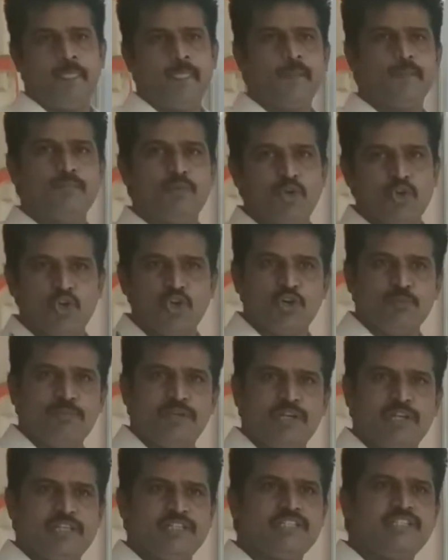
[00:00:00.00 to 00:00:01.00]

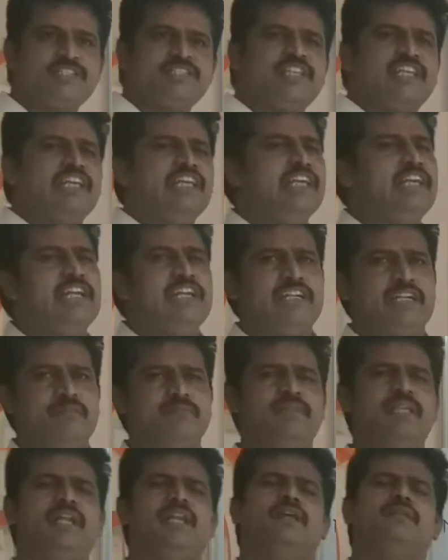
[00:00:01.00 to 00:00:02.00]
Monomial is a single term.
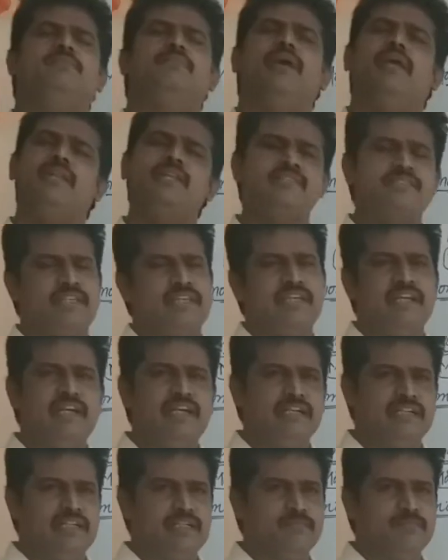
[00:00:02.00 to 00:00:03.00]
There are many
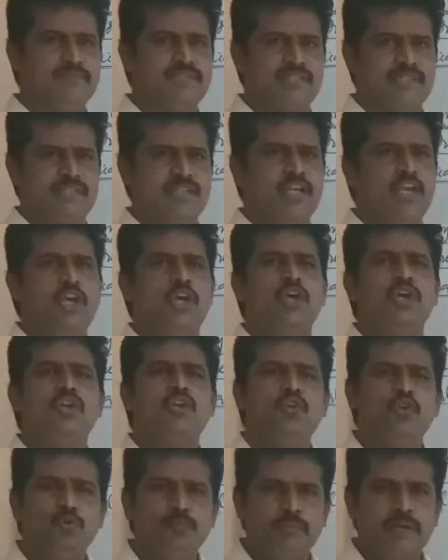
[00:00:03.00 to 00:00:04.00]
single terms,
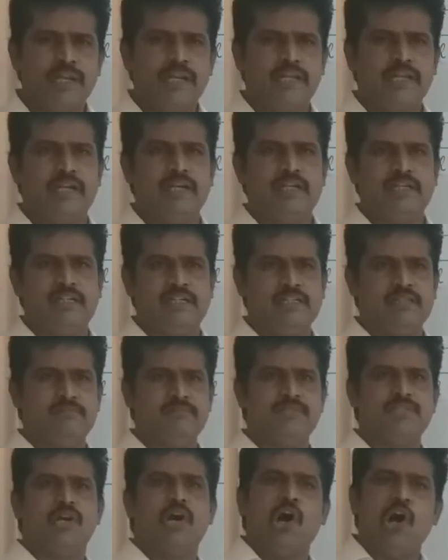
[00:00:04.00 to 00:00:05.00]
numerical
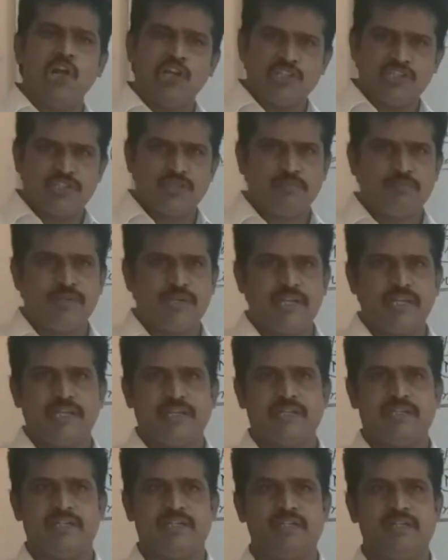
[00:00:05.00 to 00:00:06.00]
terms,
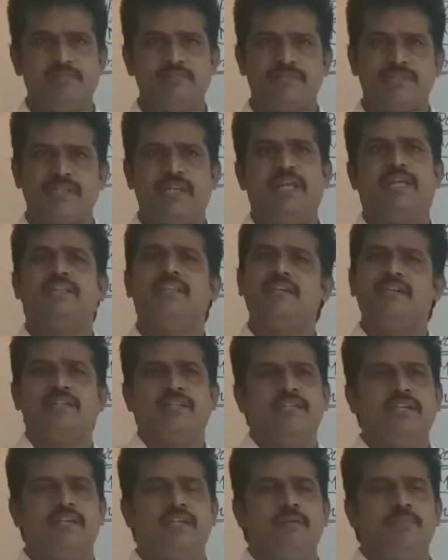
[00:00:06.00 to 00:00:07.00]
algebraic terms, like that.
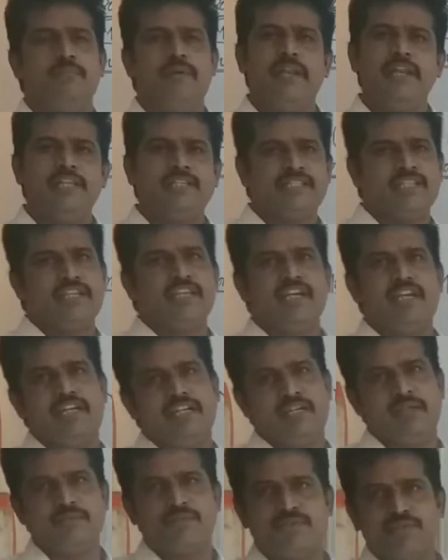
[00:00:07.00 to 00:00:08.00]
Many single
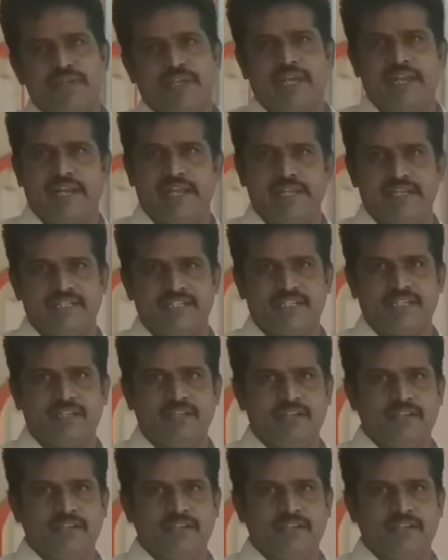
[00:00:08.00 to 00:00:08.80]
terms we can write.